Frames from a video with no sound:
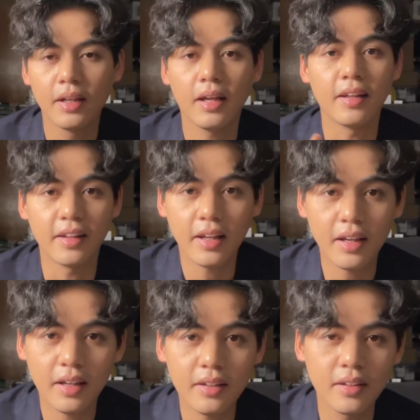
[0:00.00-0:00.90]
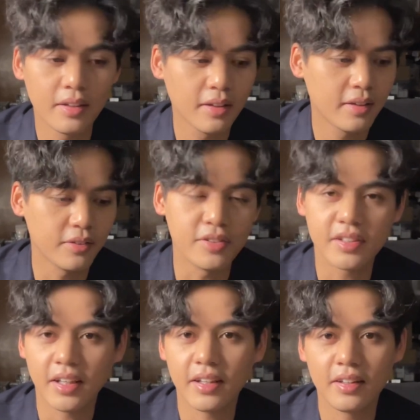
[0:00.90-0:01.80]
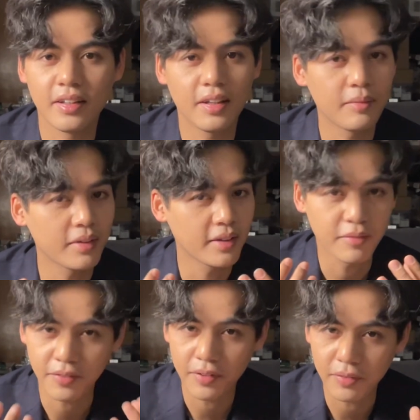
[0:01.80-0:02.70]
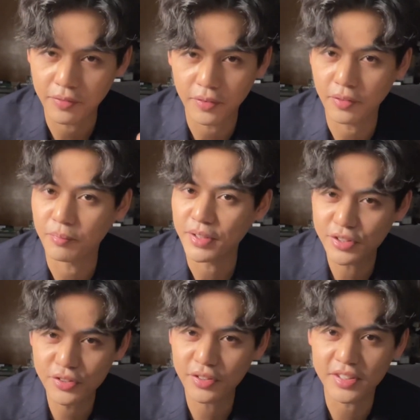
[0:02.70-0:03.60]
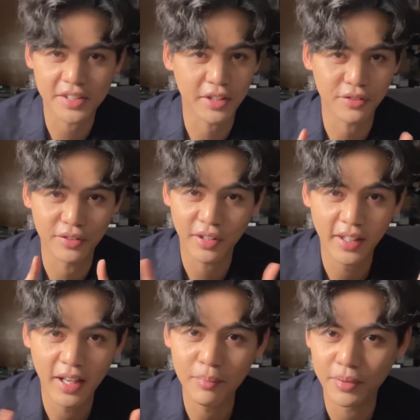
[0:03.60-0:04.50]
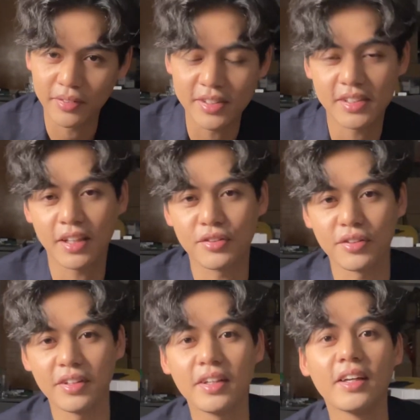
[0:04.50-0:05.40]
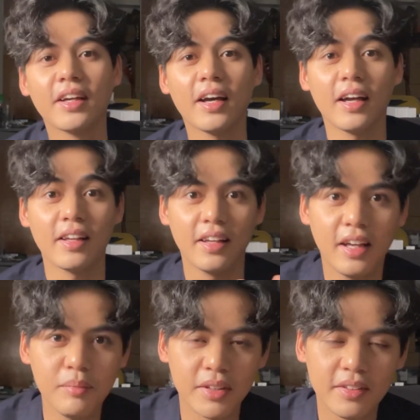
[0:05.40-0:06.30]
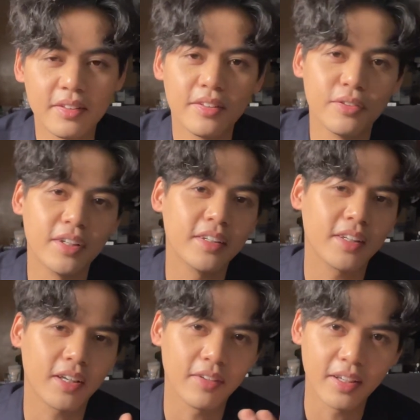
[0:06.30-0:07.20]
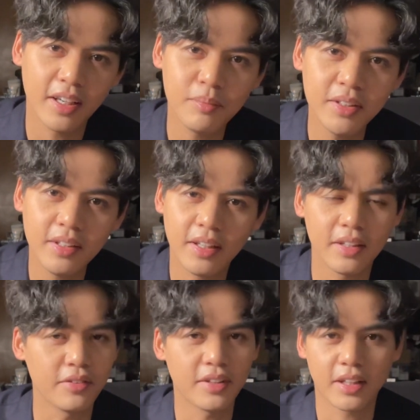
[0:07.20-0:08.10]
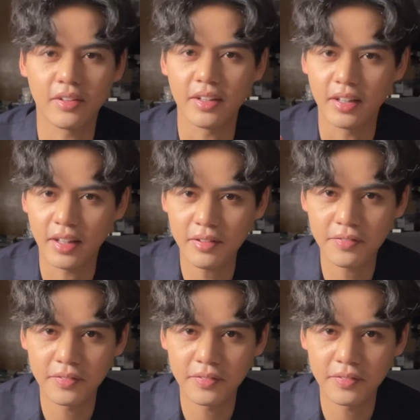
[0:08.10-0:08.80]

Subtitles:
And then you said, favorite fruit of a magician is actually not apple, it's actually a lemon. You then take out a lemon and you take out a knife.